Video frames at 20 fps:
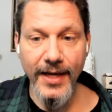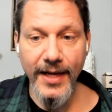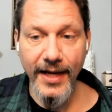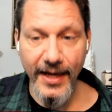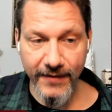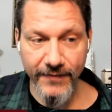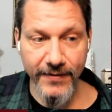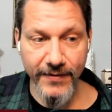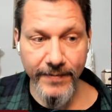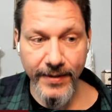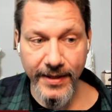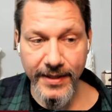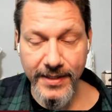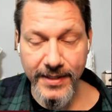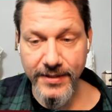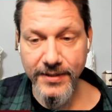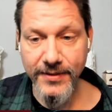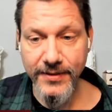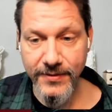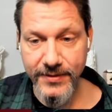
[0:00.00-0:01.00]
Everybody
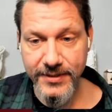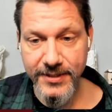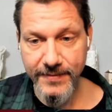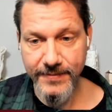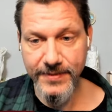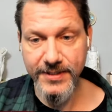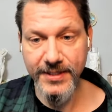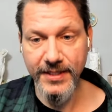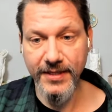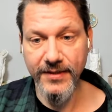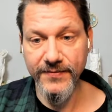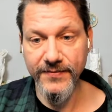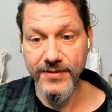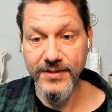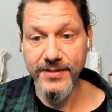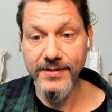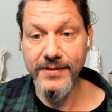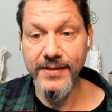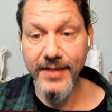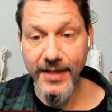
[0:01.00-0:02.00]
can do this
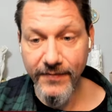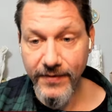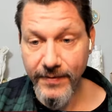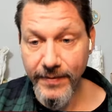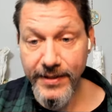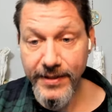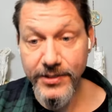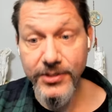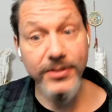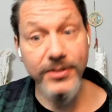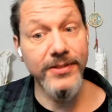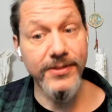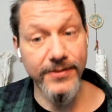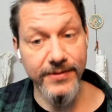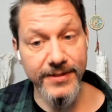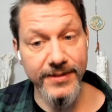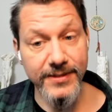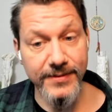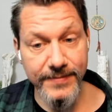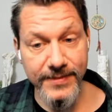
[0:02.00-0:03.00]
themselves. Everybody should do
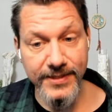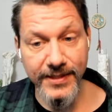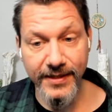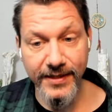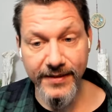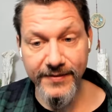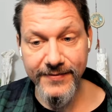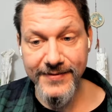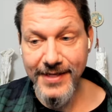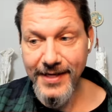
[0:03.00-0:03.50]
this themselves.